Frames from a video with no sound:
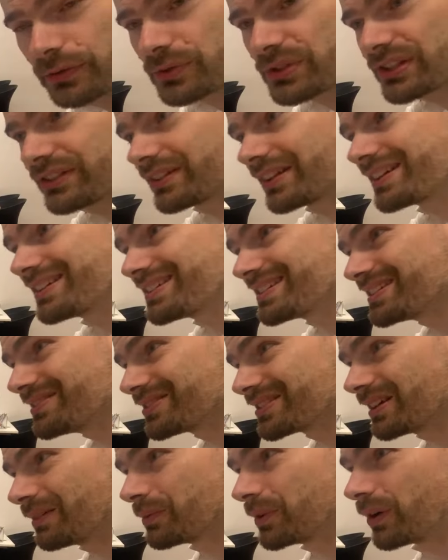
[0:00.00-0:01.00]
you just receive
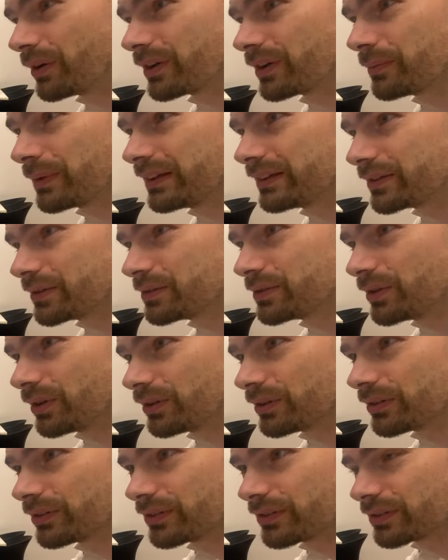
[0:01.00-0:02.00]
some document
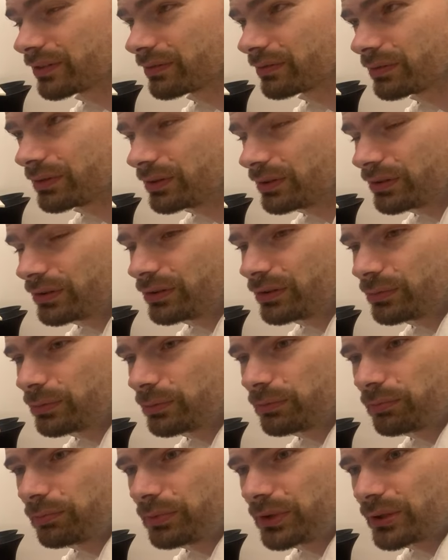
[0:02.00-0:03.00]

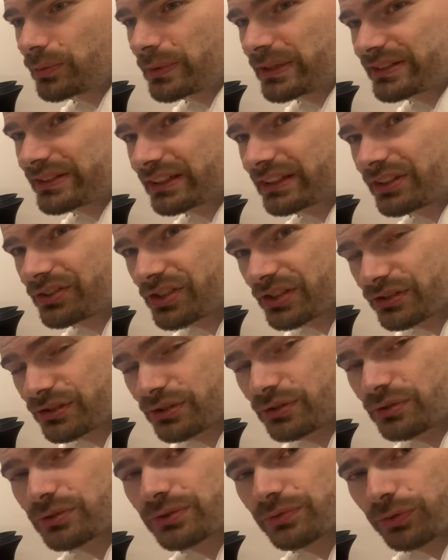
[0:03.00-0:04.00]
you basically just
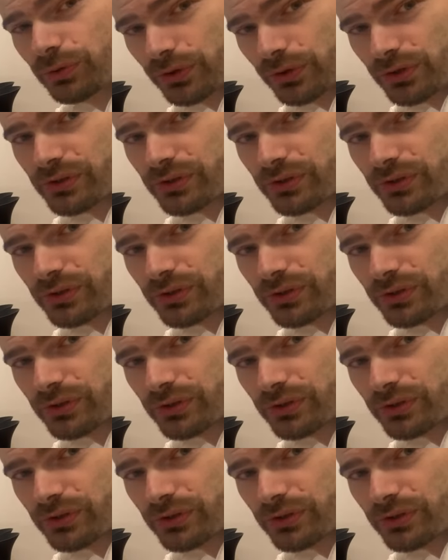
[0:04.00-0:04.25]
use for